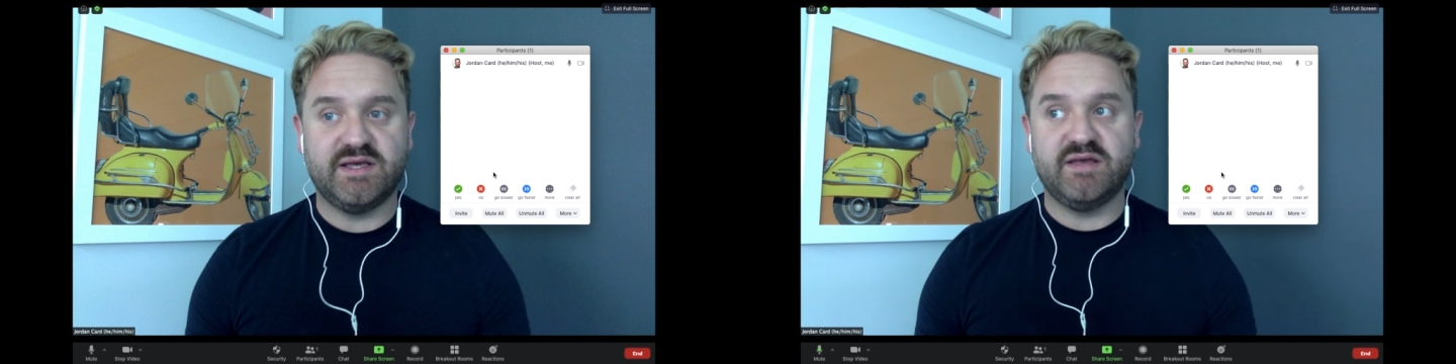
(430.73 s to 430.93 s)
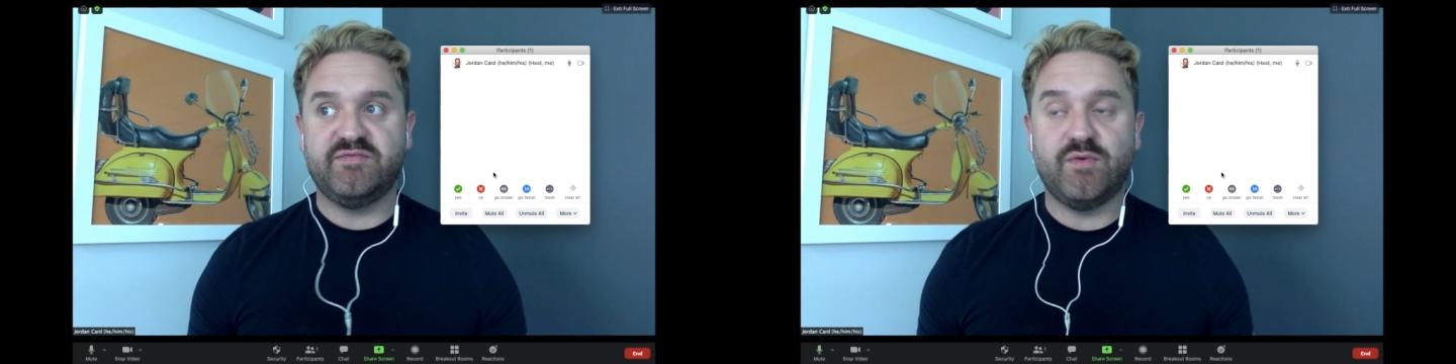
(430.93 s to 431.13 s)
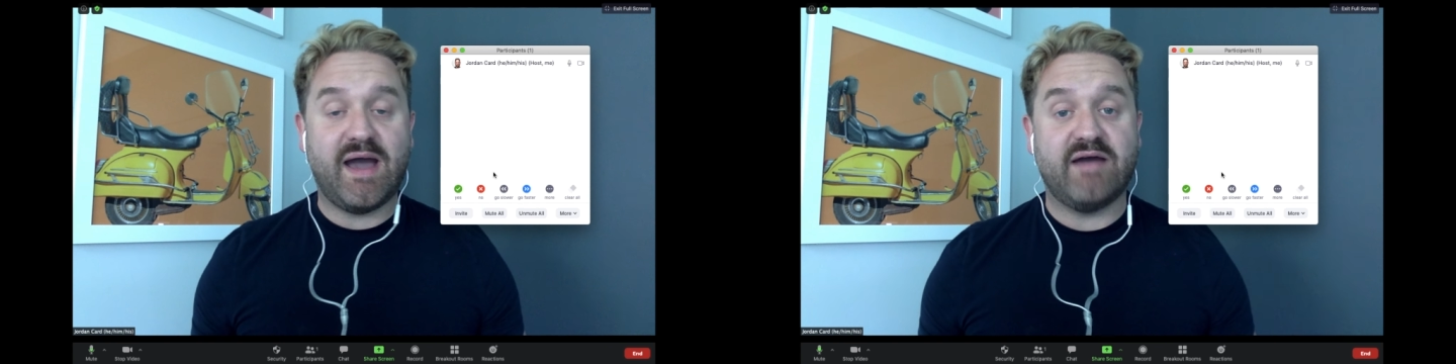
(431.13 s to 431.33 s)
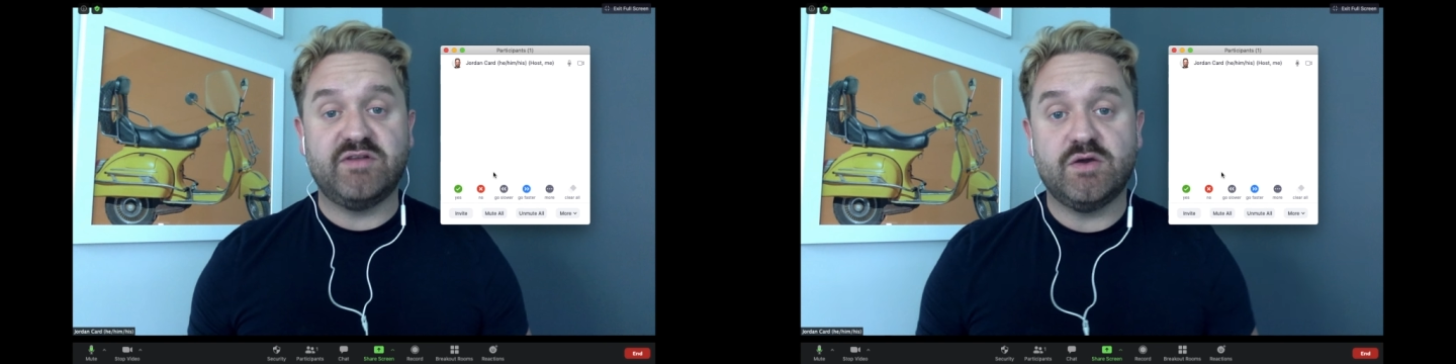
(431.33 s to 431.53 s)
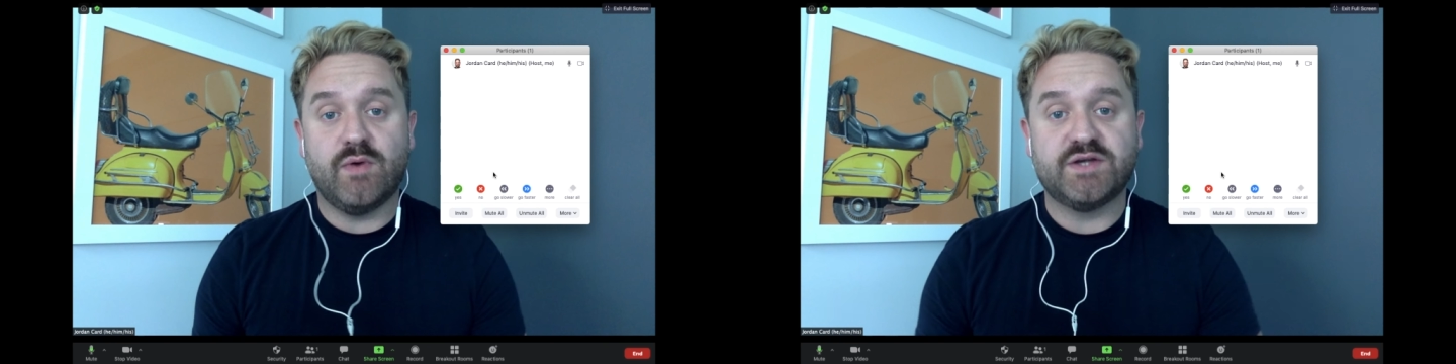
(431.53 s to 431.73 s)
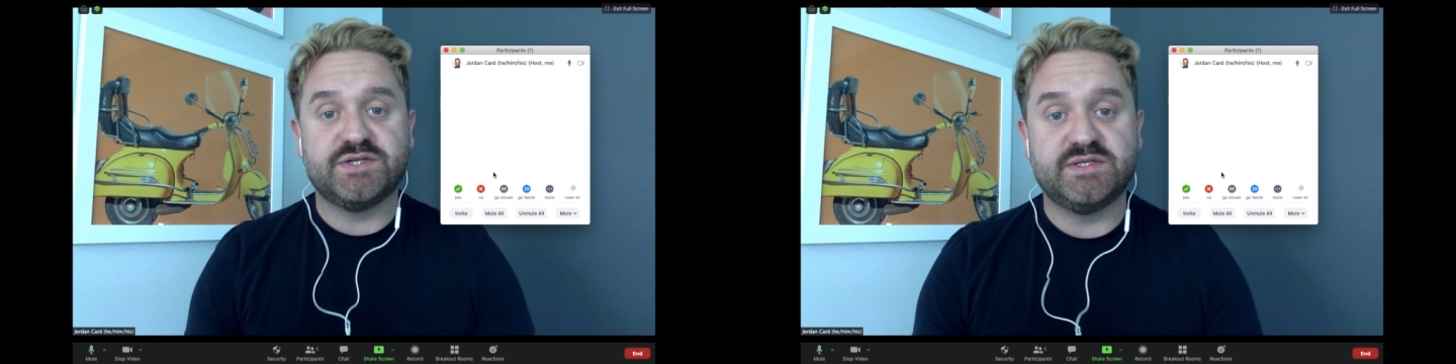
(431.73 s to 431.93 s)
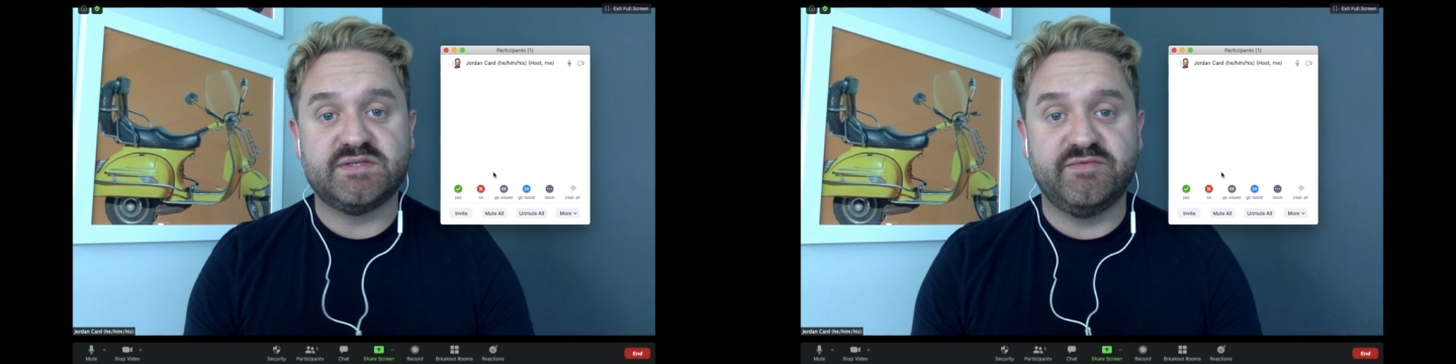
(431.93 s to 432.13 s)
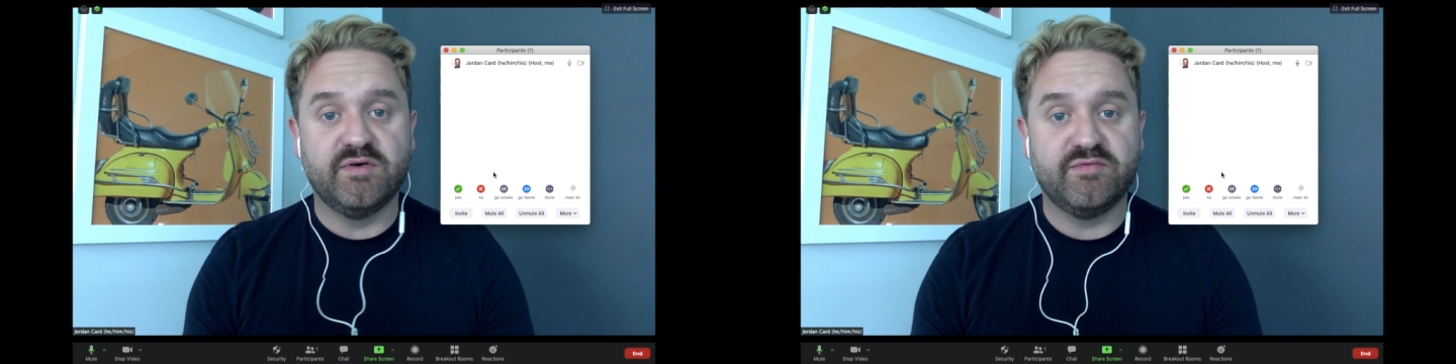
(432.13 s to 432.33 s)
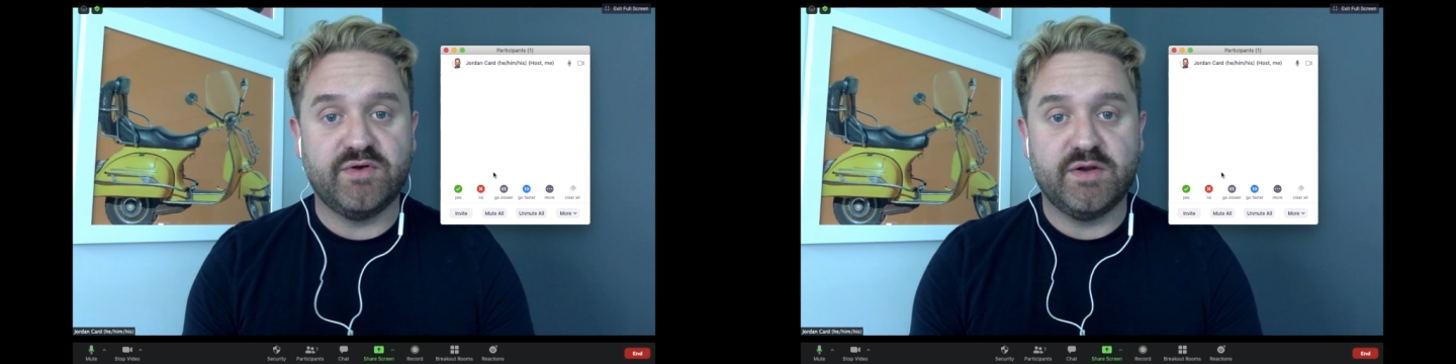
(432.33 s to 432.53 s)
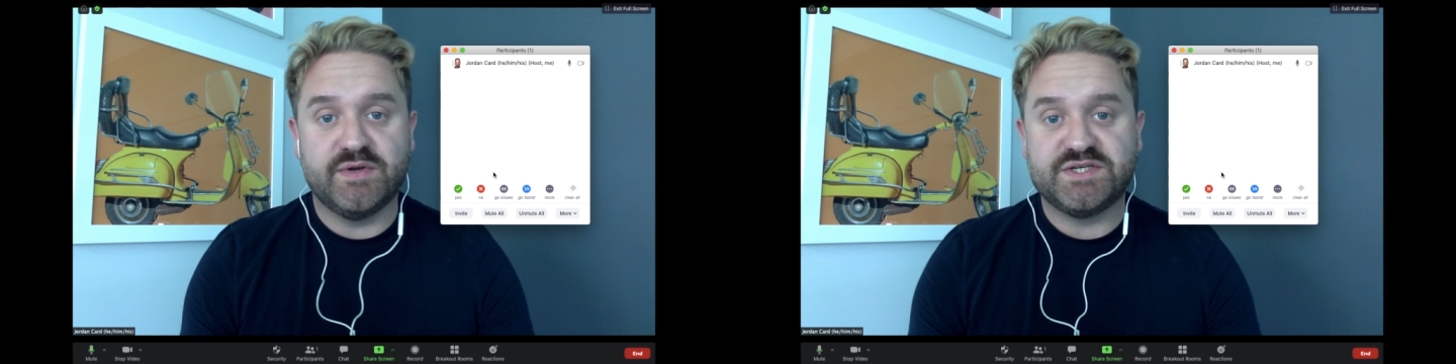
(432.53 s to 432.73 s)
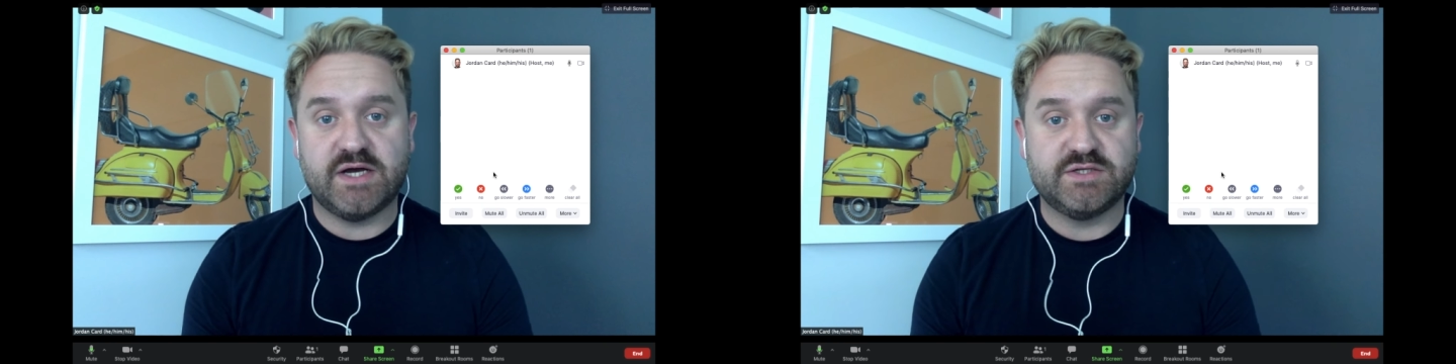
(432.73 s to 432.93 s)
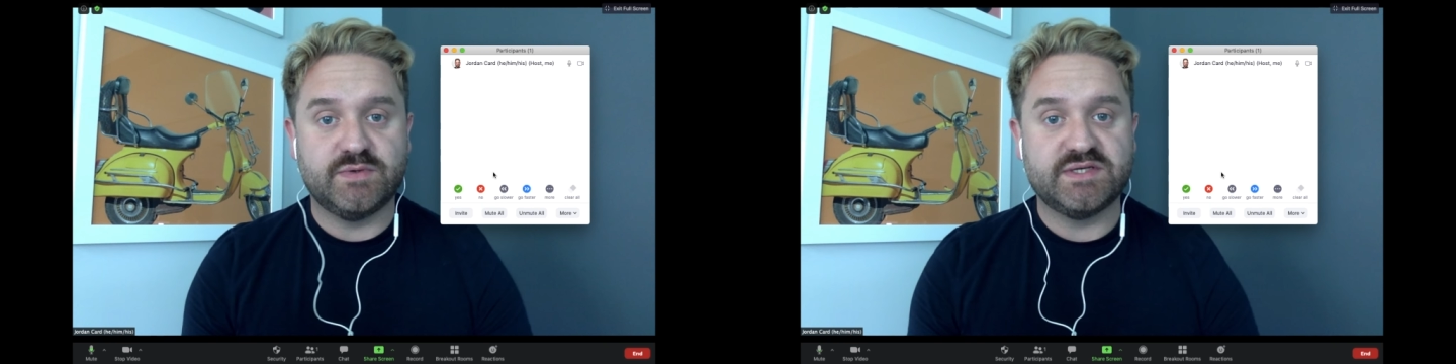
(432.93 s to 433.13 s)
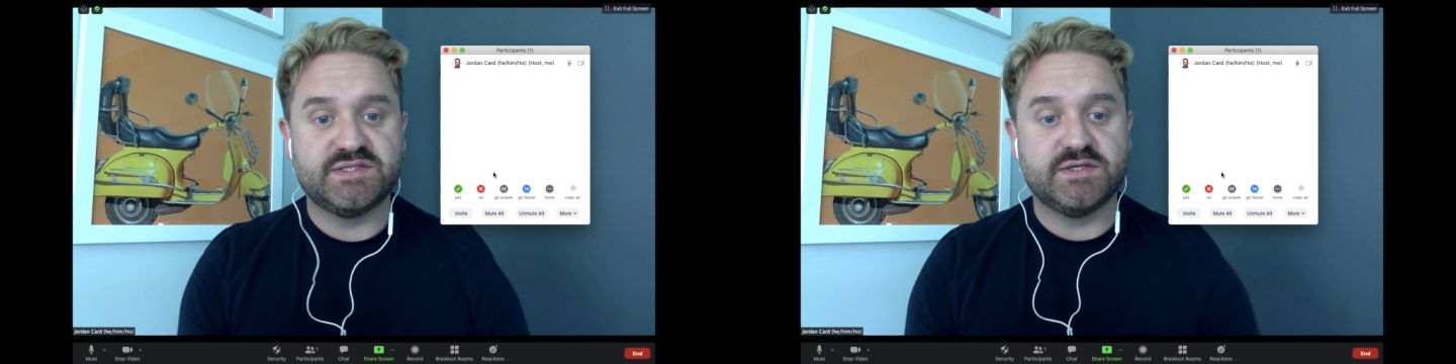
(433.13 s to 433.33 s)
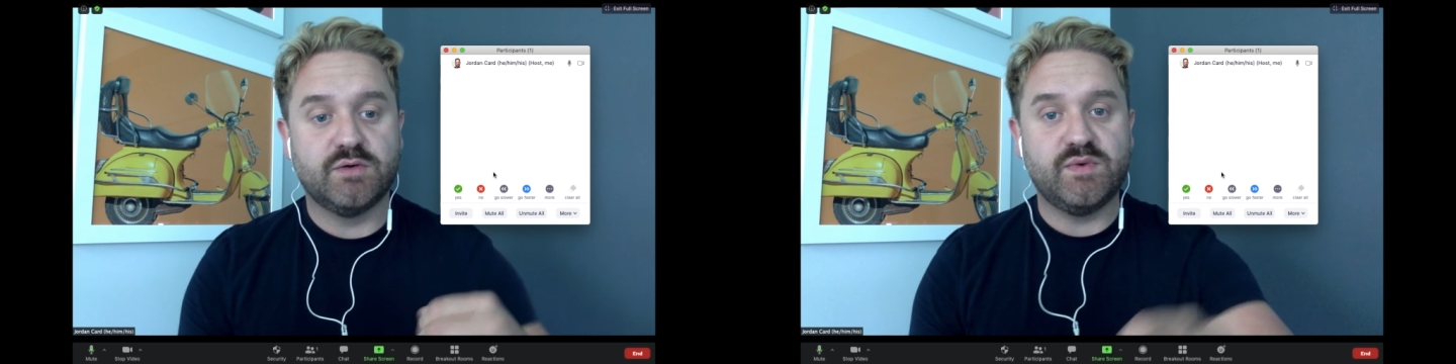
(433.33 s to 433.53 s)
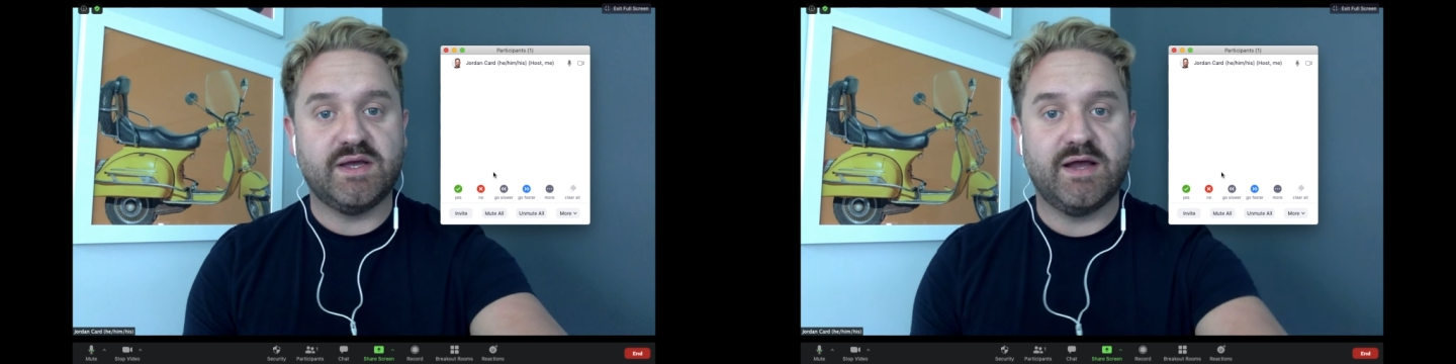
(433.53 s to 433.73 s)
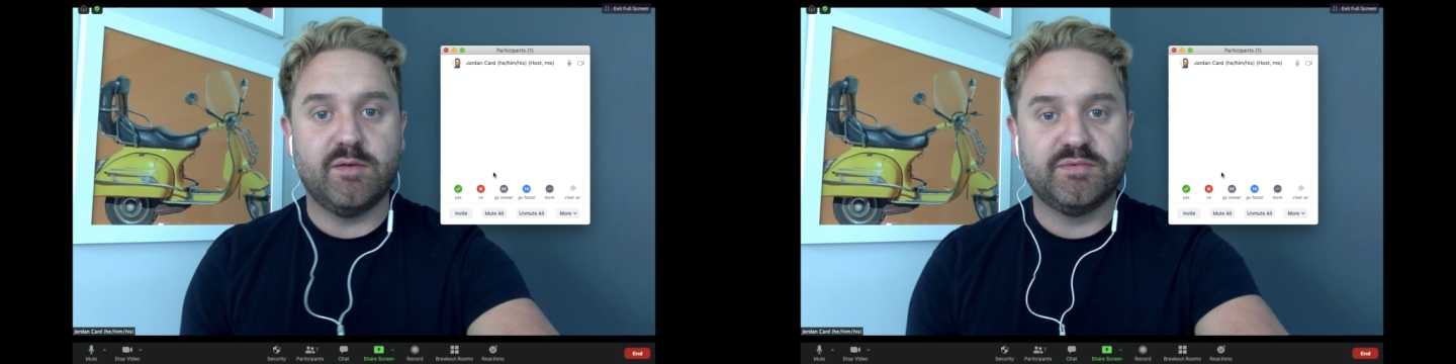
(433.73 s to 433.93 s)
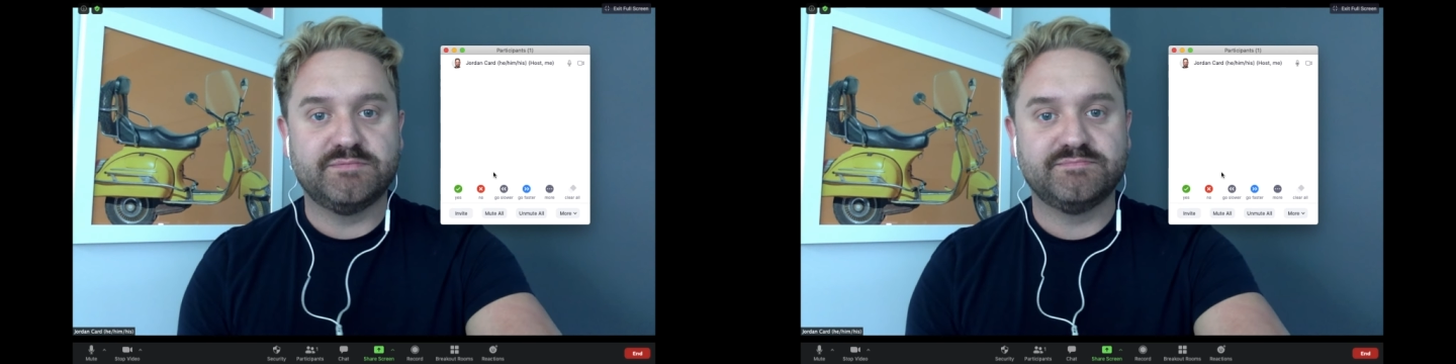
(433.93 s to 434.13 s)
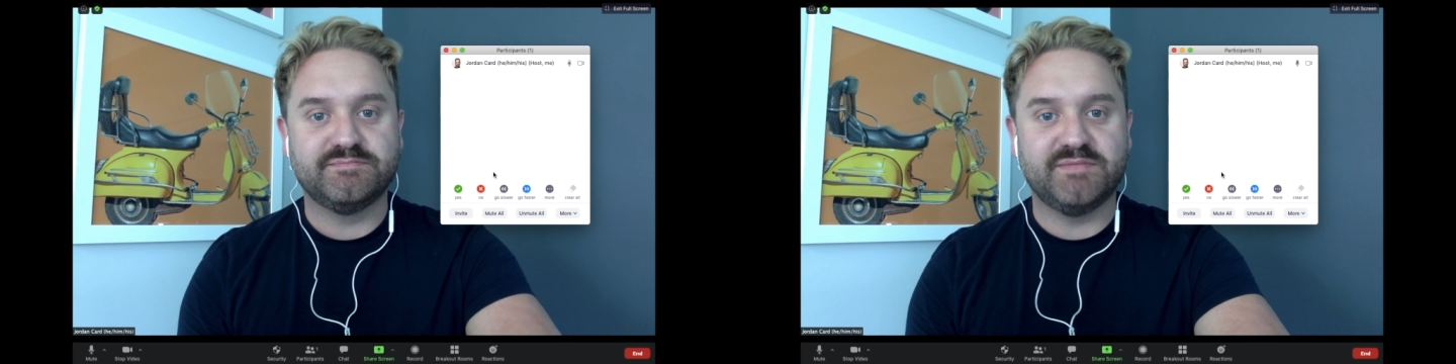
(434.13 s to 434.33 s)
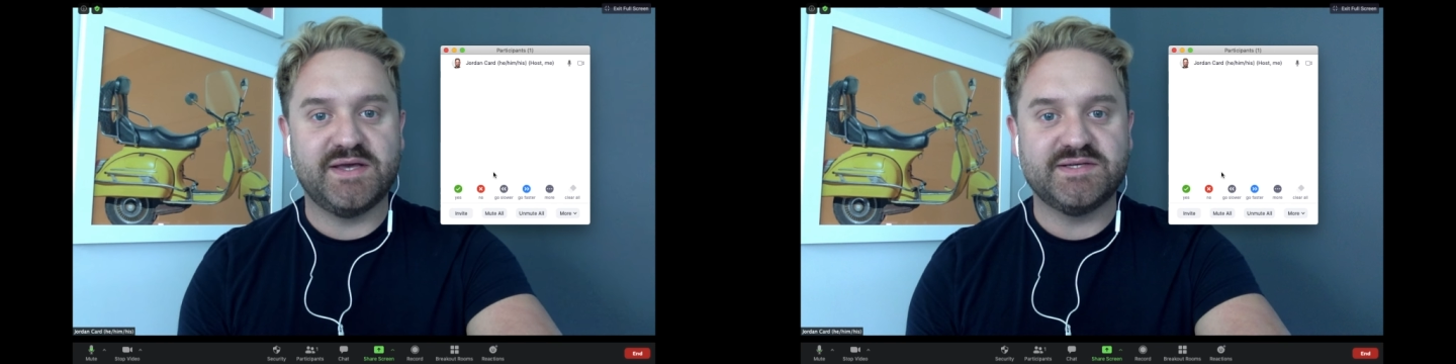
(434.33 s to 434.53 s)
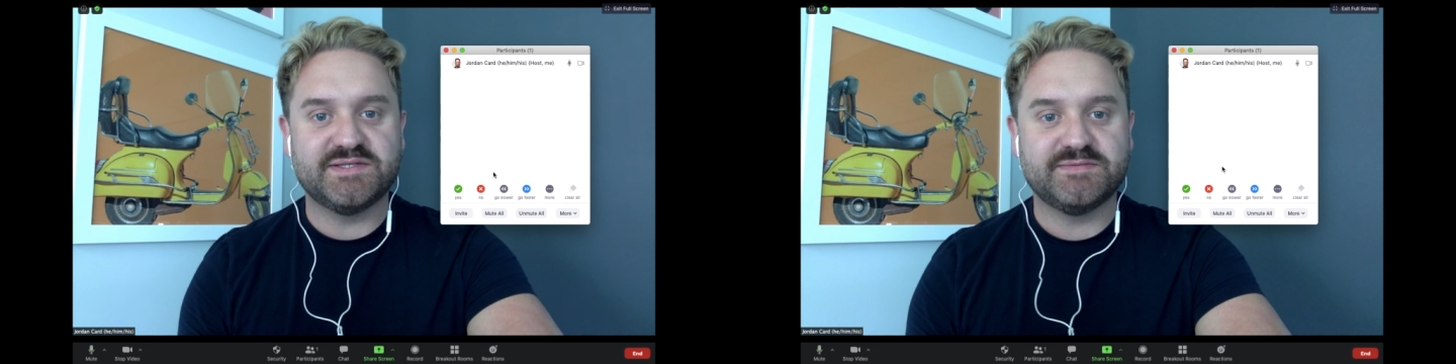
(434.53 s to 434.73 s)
If you have any questions, feel free to reach out to us so we can help. Thanks.